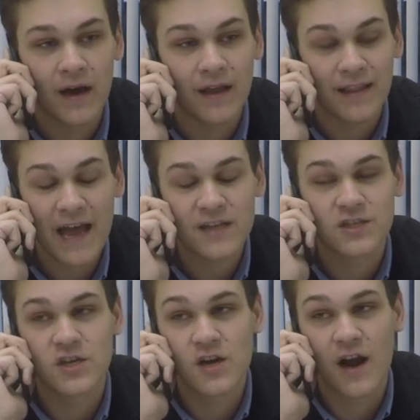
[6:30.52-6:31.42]

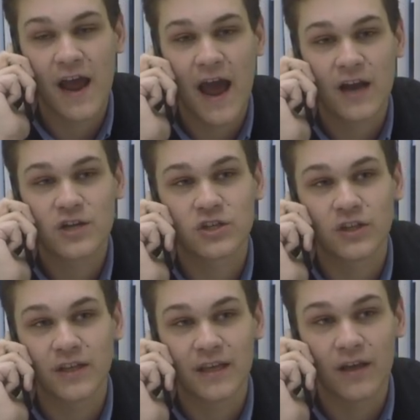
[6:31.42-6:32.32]
last year I
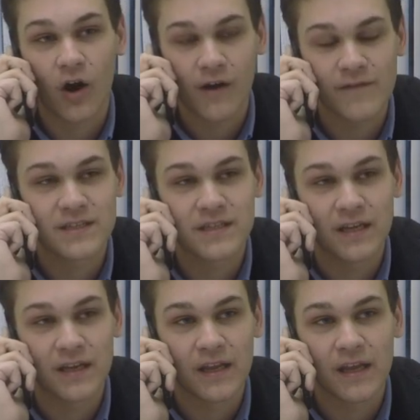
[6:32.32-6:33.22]
actually
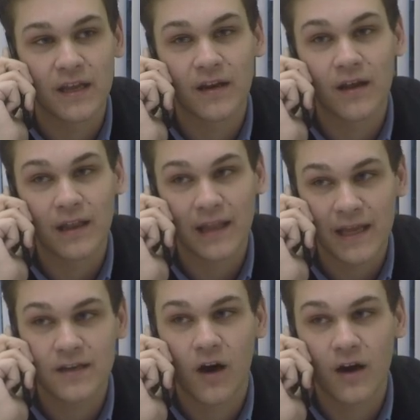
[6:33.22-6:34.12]
harvested in
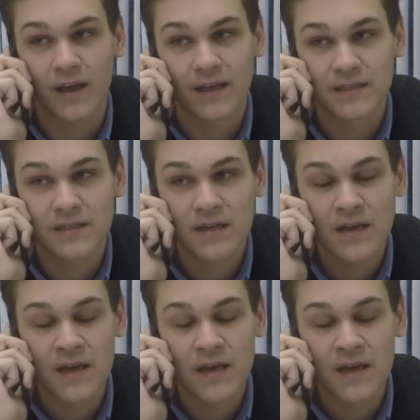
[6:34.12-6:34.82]
late August,